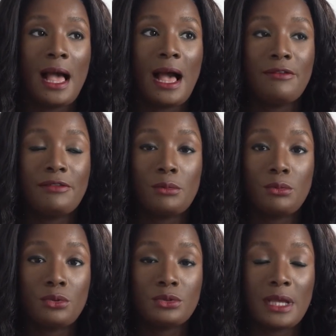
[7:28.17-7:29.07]

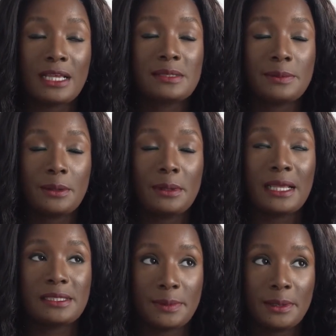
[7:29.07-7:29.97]

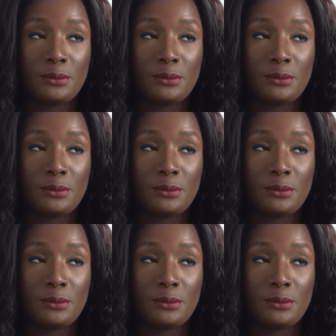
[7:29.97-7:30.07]
I spent